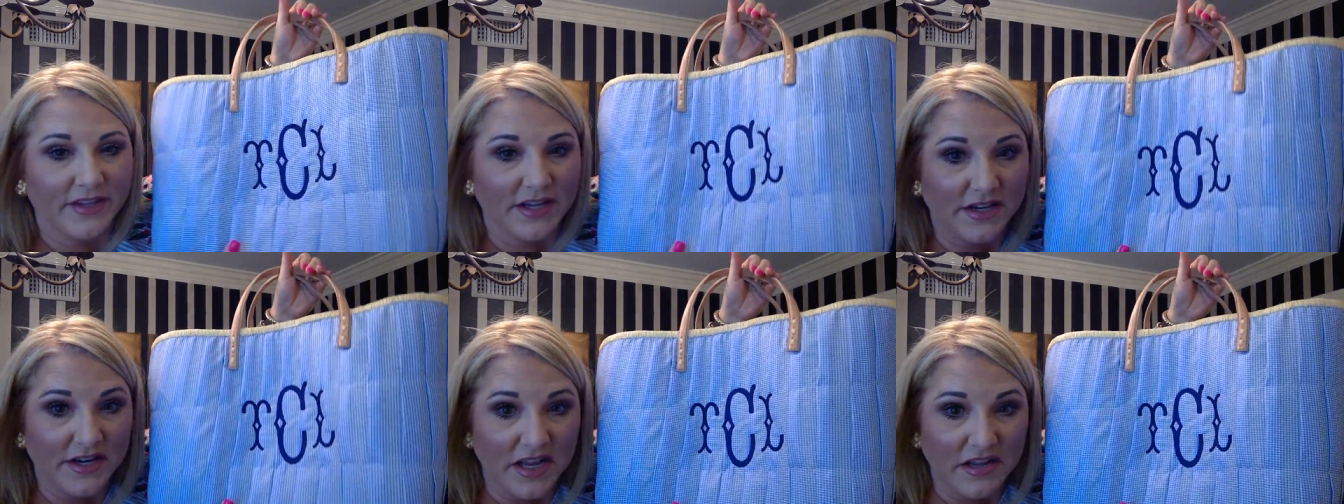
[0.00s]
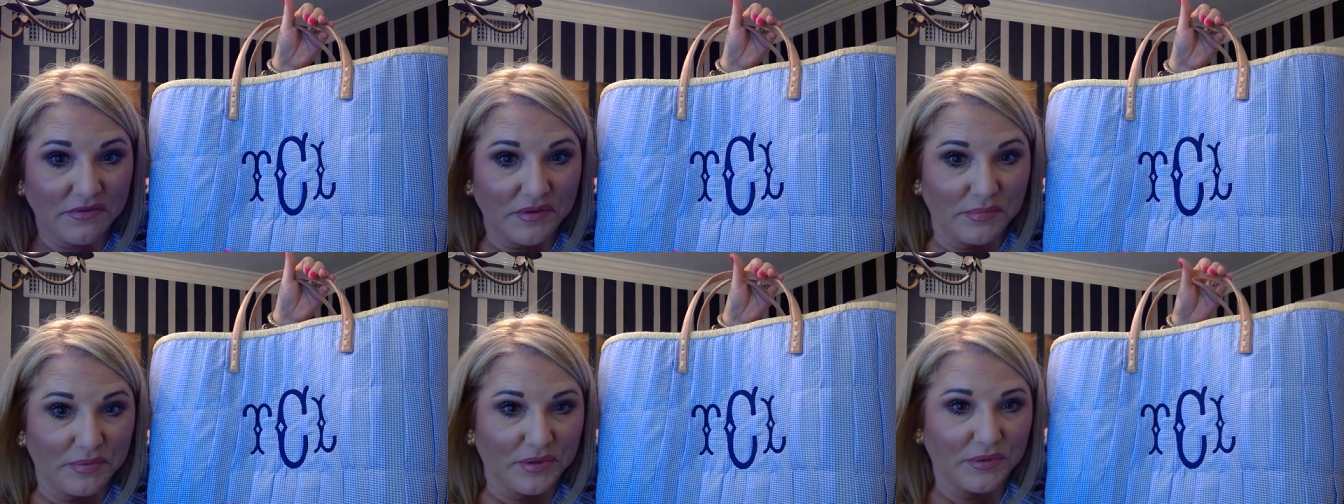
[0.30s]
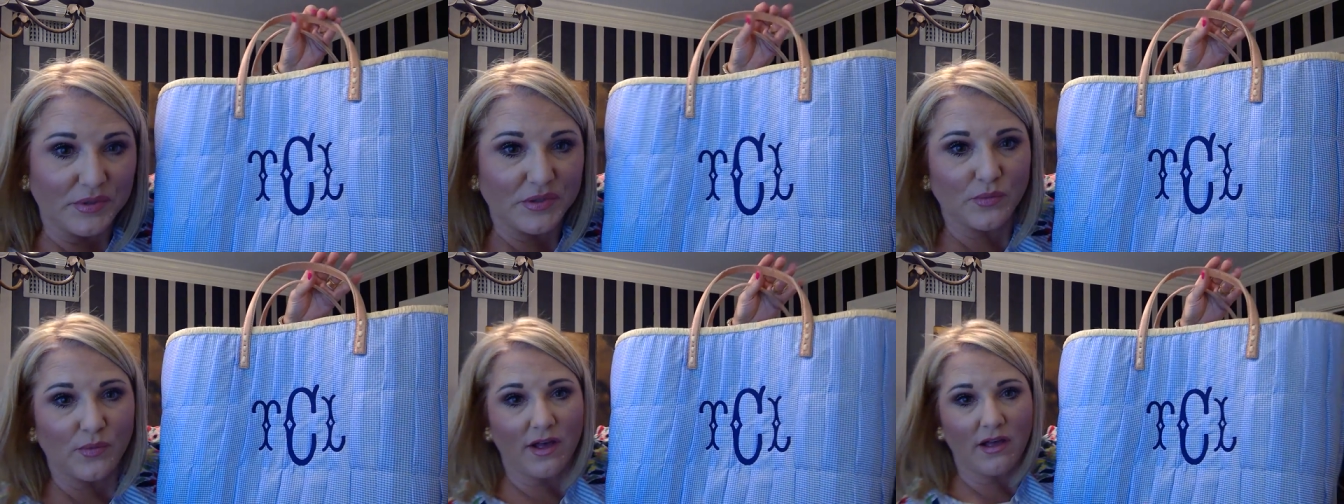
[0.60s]
in navy blue
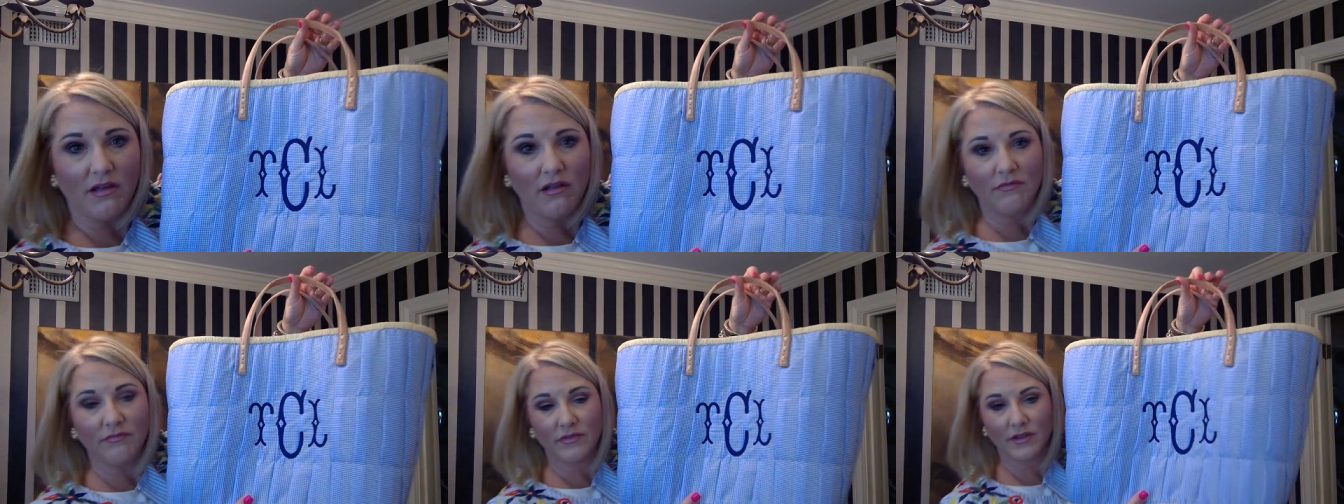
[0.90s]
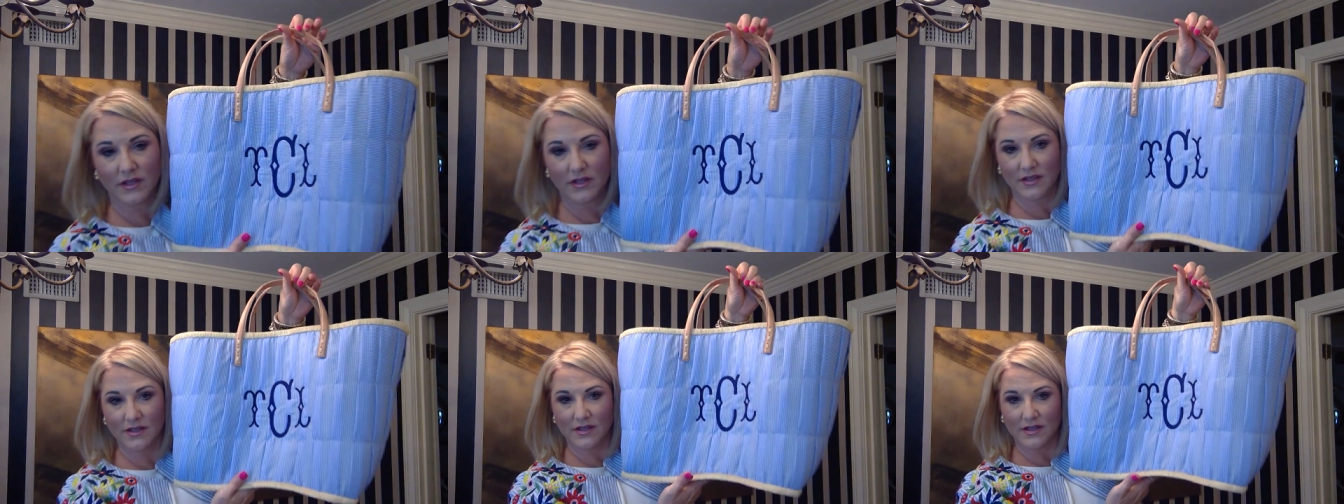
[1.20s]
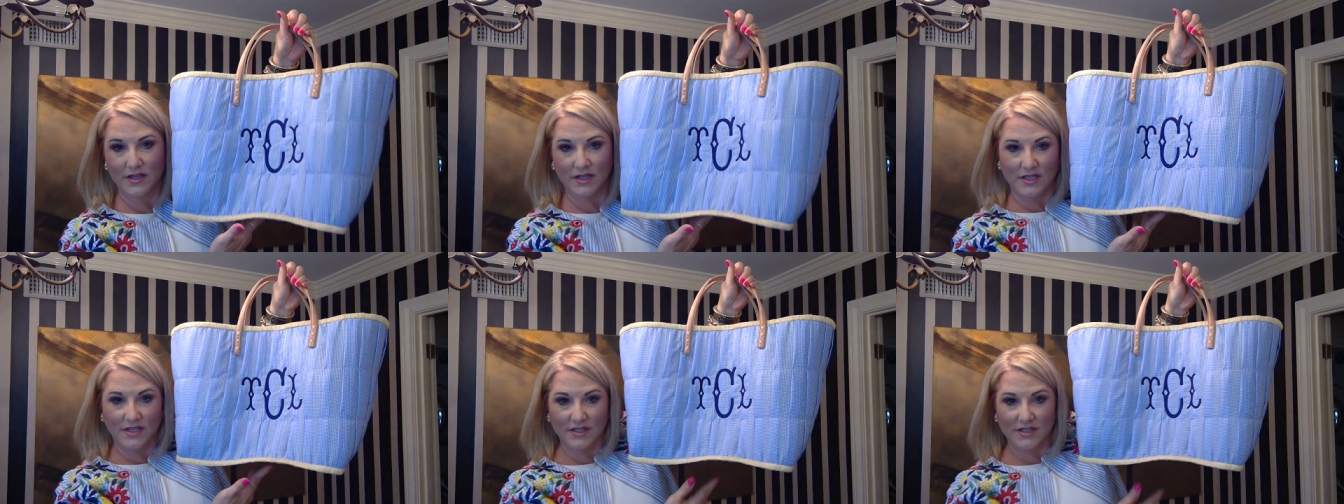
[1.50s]
as well.
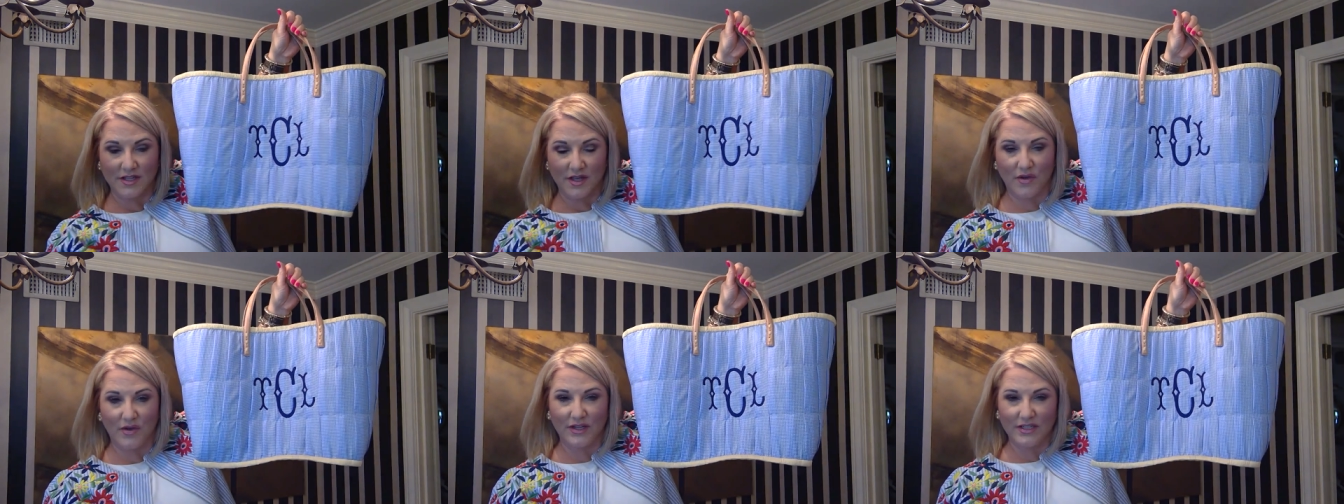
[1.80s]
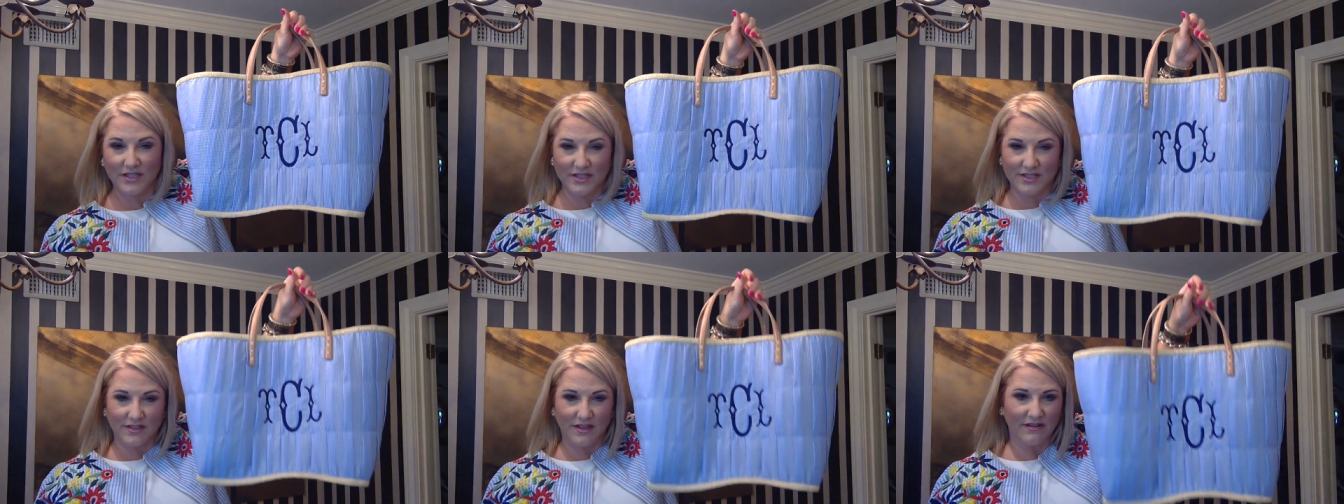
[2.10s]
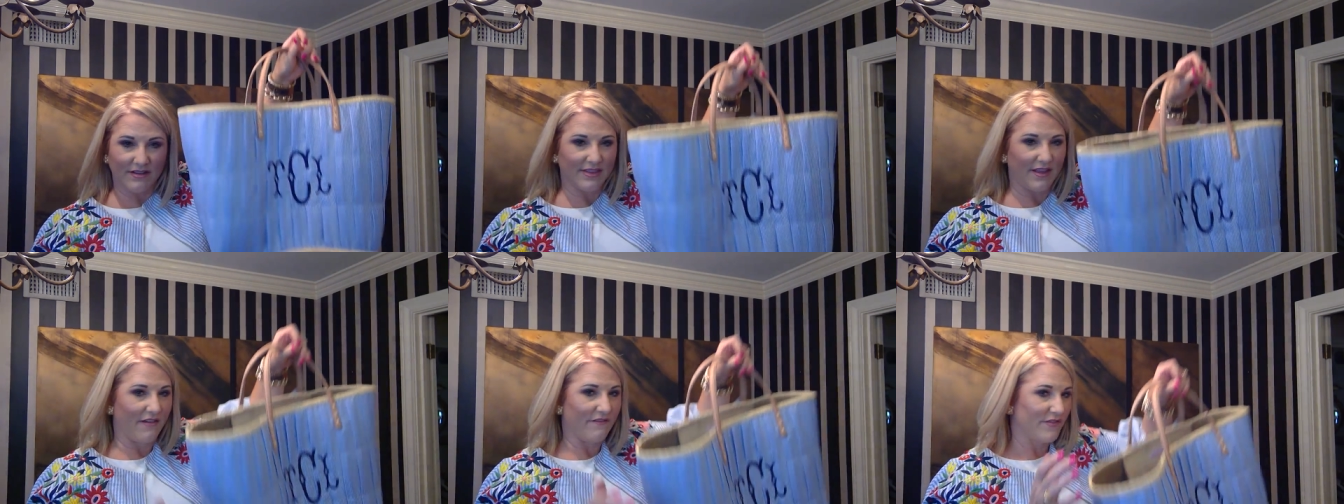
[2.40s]
So I just
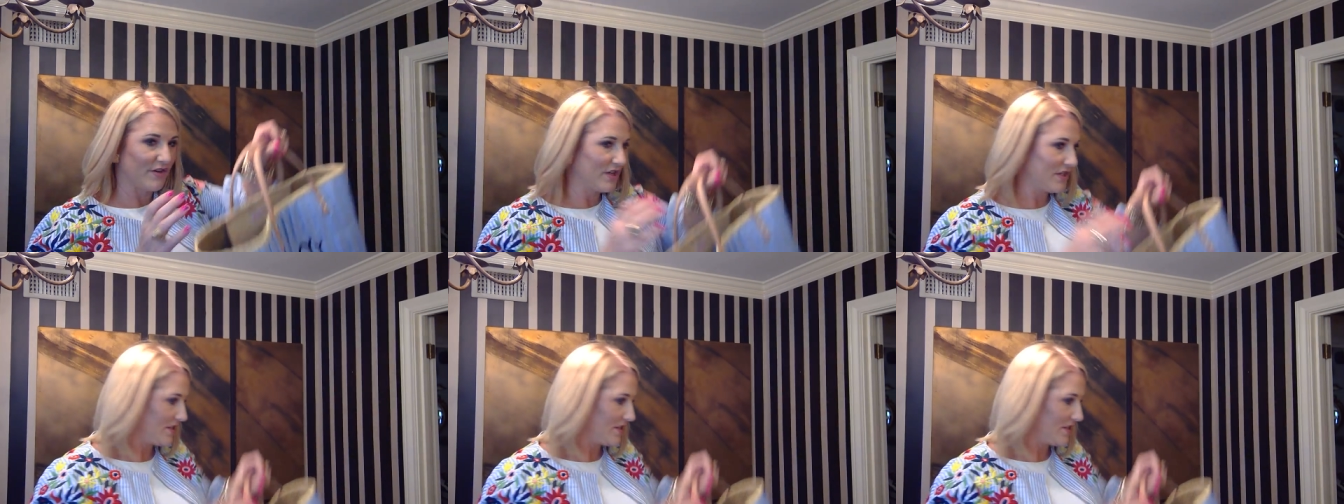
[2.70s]
like that for